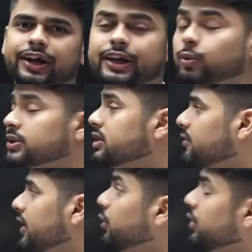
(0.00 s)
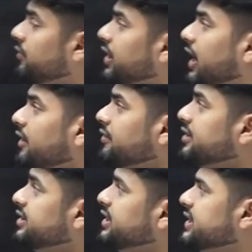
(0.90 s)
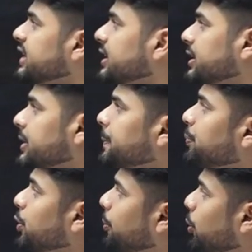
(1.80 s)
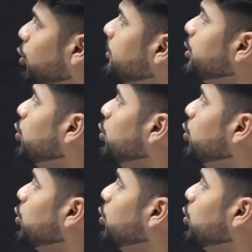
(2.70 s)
in question 1 today we have, recently, Bhoram Deo